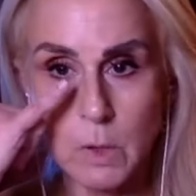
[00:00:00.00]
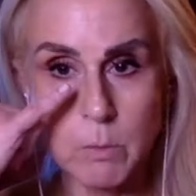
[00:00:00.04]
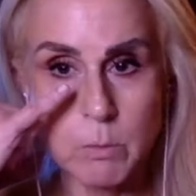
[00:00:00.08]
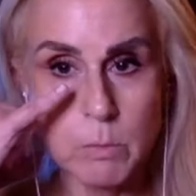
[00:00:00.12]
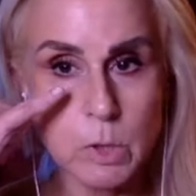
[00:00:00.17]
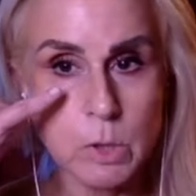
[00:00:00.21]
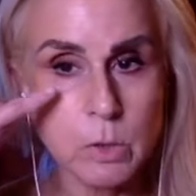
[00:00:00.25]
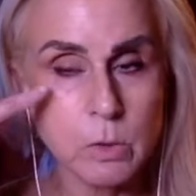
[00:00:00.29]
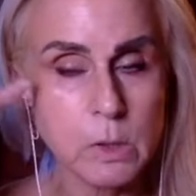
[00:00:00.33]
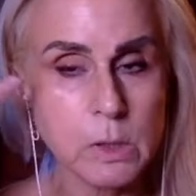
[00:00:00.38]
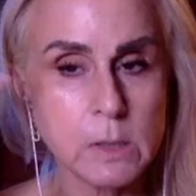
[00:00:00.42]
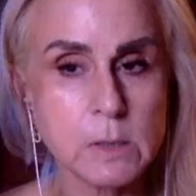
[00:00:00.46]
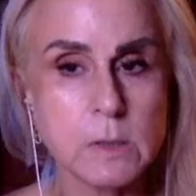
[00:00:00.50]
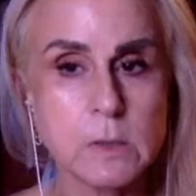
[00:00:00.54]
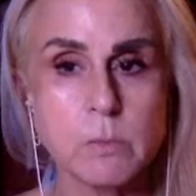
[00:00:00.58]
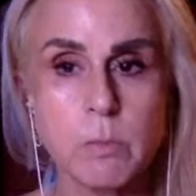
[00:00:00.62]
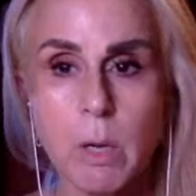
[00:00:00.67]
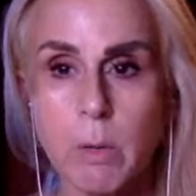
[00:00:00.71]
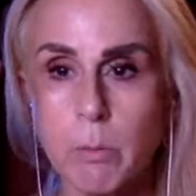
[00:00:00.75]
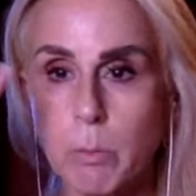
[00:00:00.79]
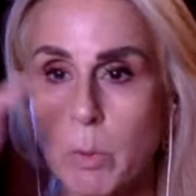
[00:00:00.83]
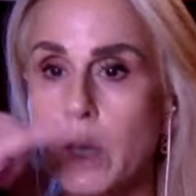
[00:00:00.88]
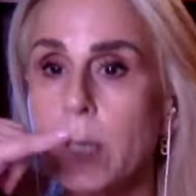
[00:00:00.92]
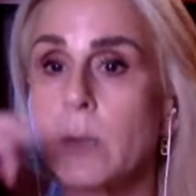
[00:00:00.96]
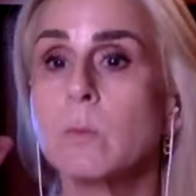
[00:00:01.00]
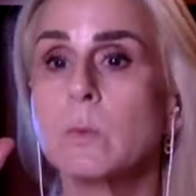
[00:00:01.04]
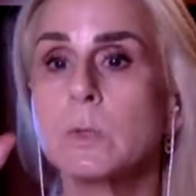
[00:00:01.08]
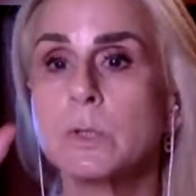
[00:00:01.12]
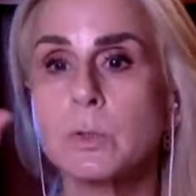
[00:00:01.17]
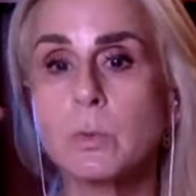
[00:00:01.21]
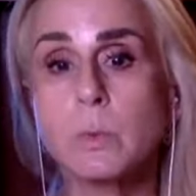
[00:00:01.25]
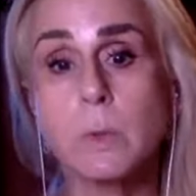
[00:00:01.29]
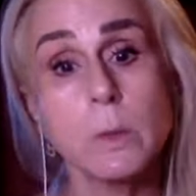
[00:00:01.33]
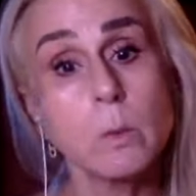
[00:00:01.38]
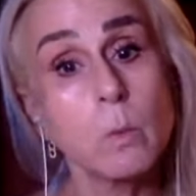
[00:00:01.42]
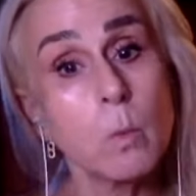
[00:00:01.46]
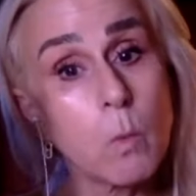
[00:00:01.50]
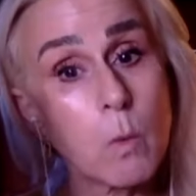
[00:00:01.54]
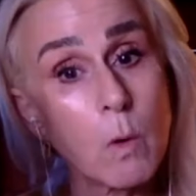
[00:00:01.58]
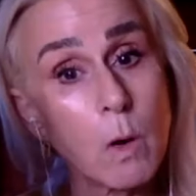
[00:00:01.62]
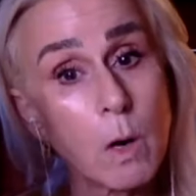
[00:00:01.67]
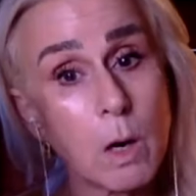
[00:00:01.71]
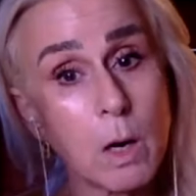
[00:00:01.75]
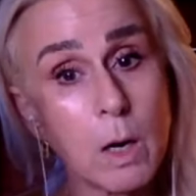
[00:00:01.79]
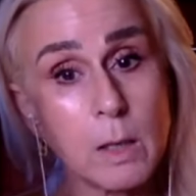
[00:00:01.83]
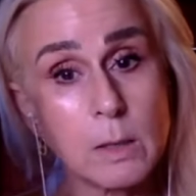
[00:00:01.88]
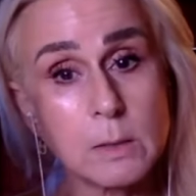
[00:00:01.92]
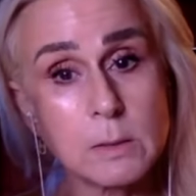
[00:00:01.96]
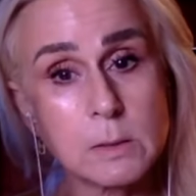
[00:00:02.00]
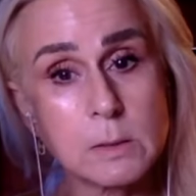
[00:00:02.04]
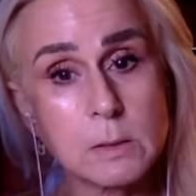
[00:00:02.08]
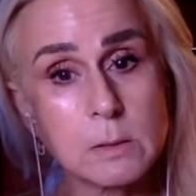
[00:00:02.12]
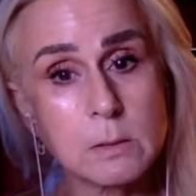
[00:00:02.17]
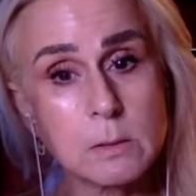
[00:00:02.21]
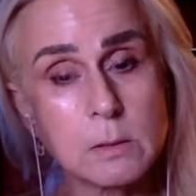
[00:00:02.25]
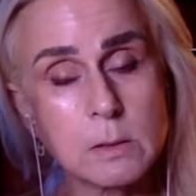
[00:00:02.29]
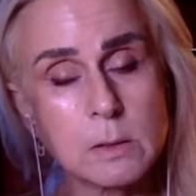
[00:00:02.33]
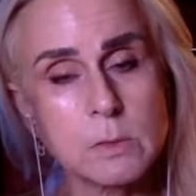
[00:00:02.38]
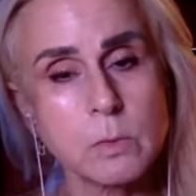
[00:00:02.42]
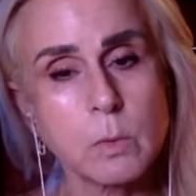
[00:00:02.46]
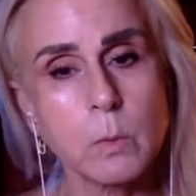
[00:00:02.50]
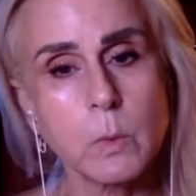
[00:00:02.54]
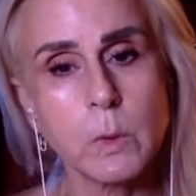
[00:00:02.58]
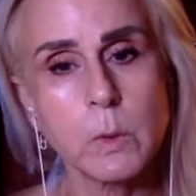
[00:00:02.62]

mucous membrane, which we want, that's what